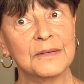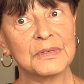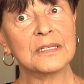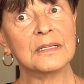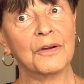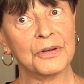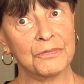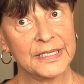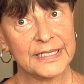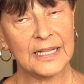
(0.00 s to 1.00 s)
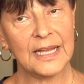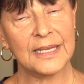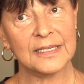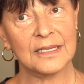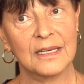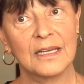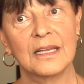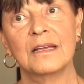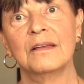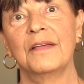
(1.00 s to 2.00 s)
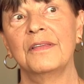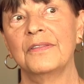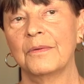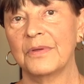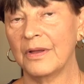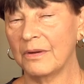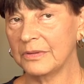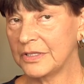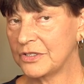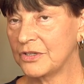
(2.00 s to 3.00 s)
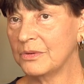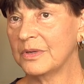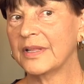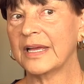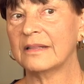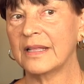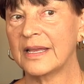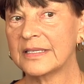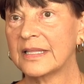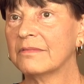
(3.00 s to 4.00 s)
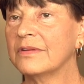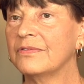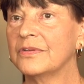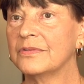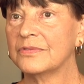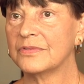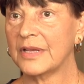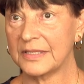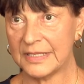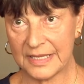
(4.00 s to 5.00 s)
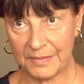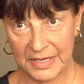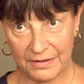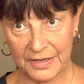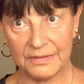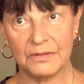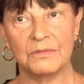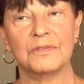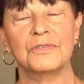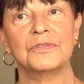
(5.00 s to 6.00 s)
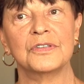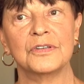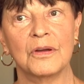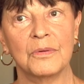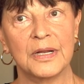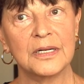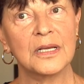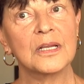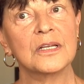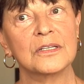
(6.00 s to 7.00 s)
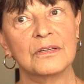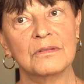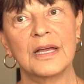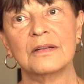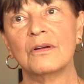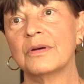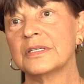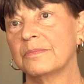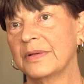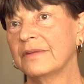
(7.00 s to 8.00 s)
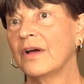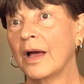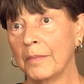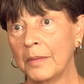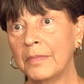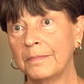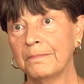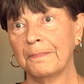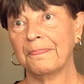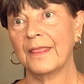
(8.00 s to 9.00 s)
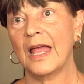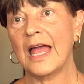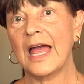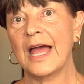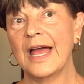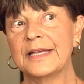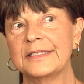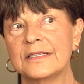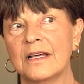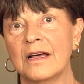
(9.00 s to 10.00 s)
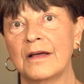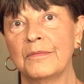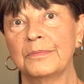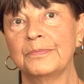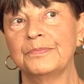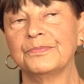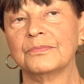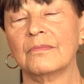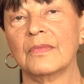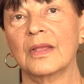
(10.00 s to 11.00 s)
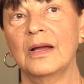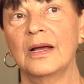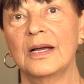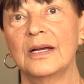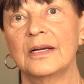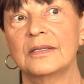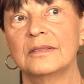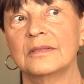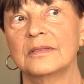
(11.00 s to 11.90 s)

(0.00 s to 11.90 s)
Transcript: He was in Art Green's class. I think they were the only two in that class that at refused, the seminary at the seminary who refused to go in. So that caused a bit of a hubbub, and um, uh,